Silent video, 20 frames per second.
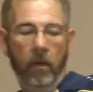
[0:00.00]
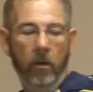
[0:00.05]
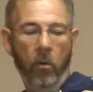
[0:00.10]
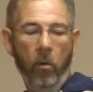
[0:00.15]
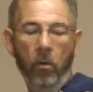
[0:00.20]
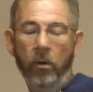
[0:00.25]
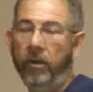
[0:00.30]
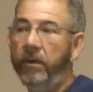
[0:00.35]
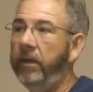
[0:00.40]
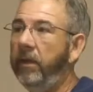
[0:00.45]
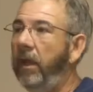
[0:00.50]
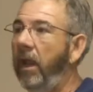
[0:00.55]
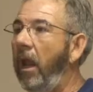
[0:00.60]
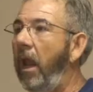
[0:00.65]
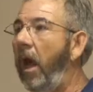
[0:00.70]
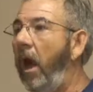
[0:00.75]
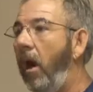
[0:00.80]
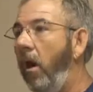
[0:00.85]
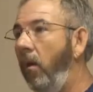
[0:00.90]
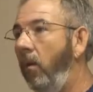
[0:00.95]
According to the
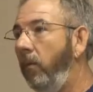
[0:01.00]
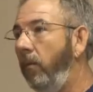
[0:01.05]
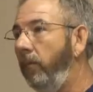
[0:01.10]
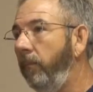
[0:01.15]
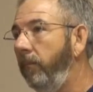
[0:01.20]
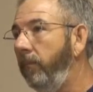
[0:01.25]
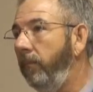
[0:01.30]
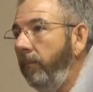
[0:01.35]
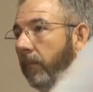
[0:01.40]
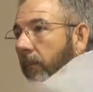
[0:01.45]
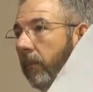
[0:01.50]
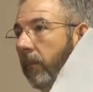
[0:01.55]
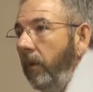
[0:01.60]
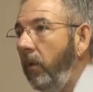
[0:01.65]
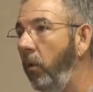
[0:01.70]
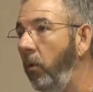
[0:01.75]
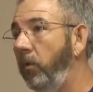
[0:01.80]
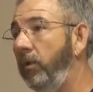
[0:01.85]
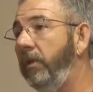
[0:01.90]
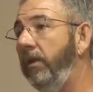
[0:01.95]
law.
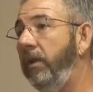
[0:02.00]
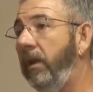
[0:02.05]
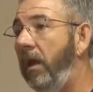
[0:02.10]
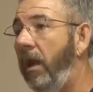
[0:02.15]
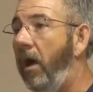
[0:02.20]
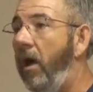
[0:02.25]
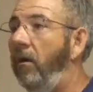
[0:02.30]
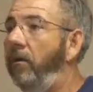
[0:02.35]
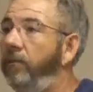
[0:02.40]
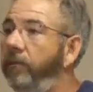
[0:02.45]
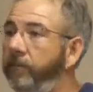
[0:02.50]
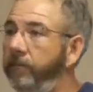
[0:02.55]
According to the law.